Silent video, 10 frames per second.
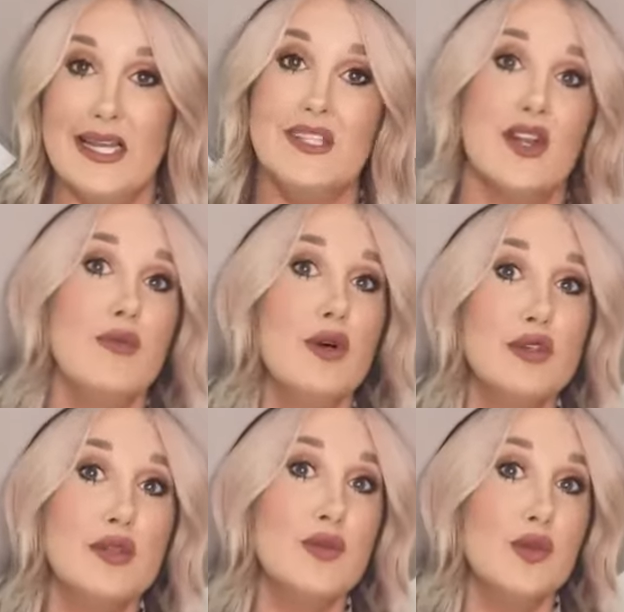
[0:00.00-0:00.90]
It's our
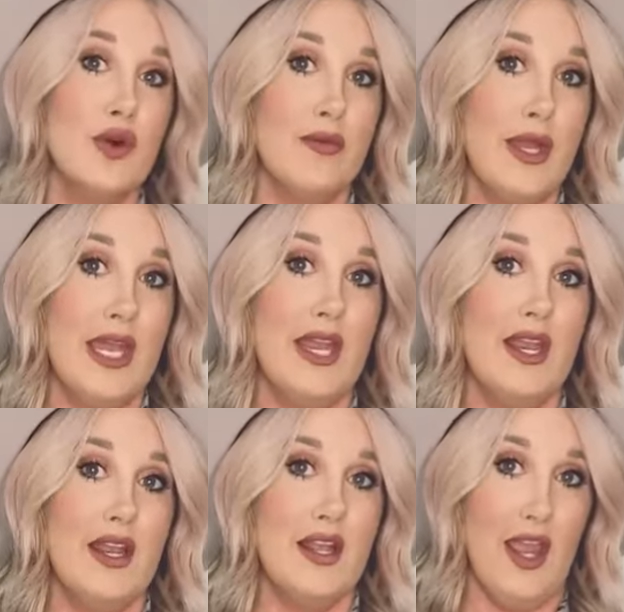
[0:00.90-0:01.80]
most absorbent
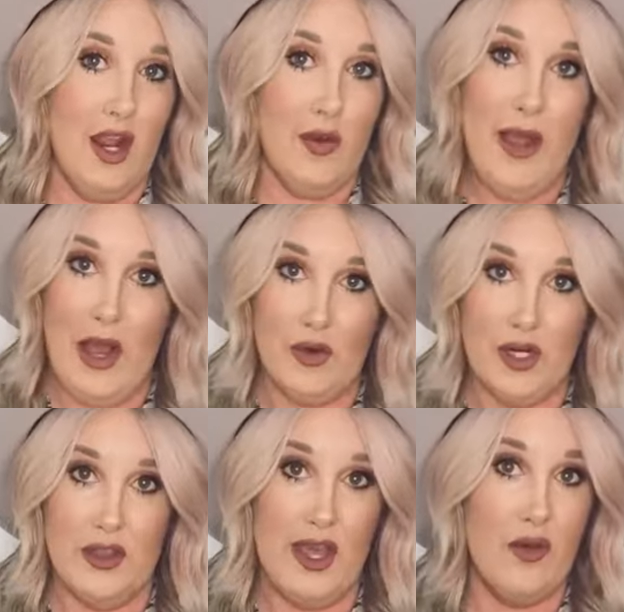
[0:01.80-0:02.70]
hair
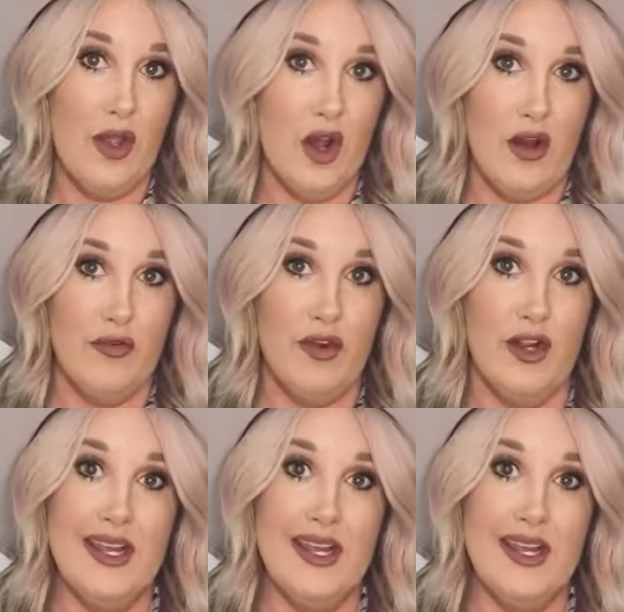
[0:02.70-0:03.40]
powder that we offer.